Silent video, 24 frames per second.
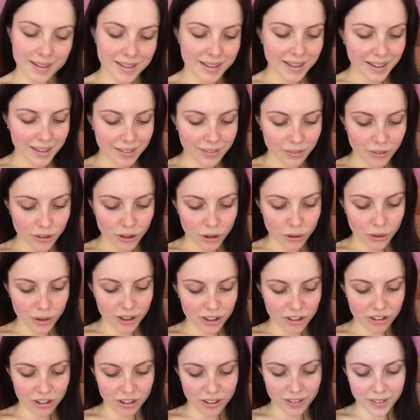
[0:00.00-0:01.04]
The next few
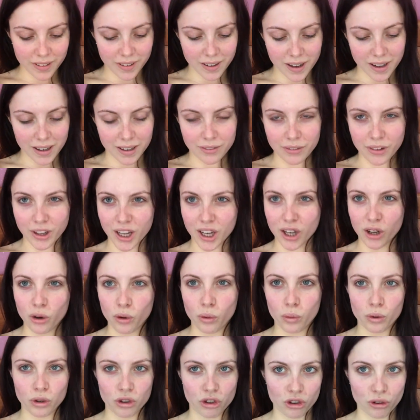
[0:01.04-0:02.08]
questions are kind of like
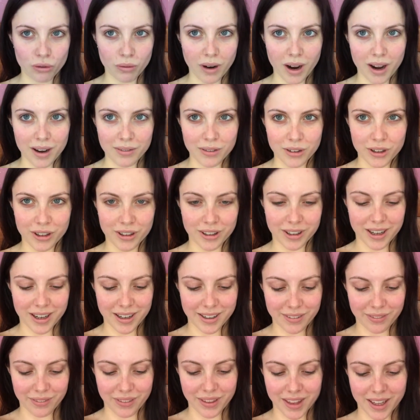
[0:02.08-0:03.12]
a would you rather
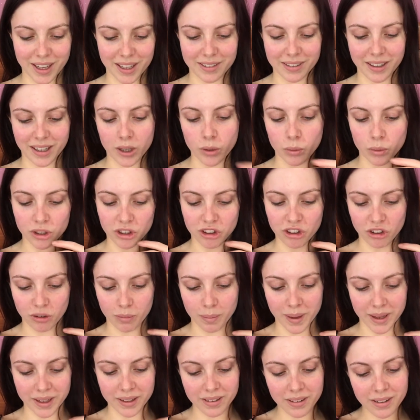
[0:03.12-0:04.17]
kind of thing, like which is
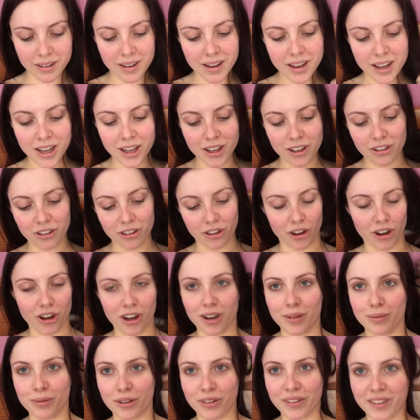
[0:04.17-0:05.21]
better. So
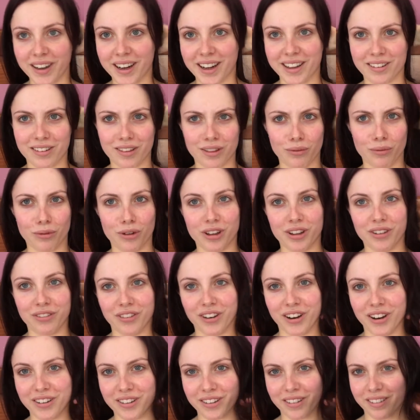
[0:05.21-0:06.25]
I'm just going to answer them really
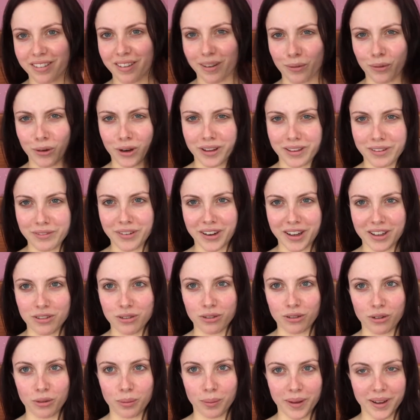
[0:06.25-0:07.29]
fast because otherwise if I had
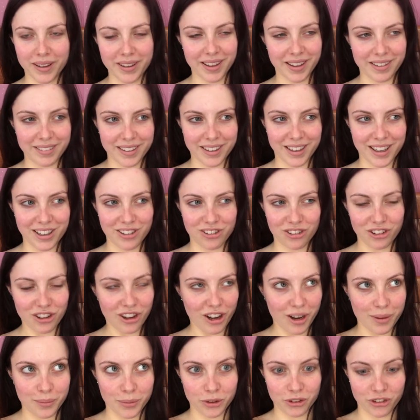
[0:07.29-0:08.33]
to explain that like each
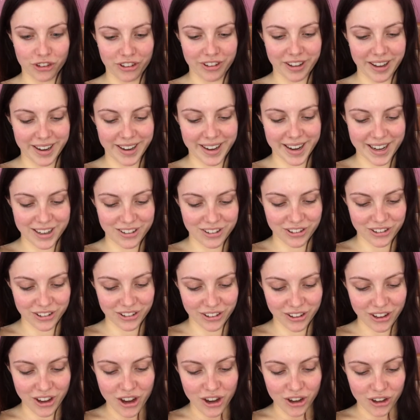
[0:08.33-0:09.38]
time, it would just take
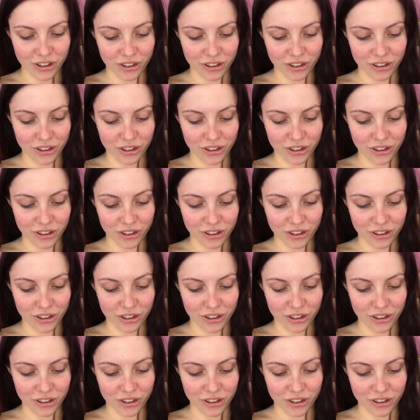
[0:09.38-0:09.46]
ages.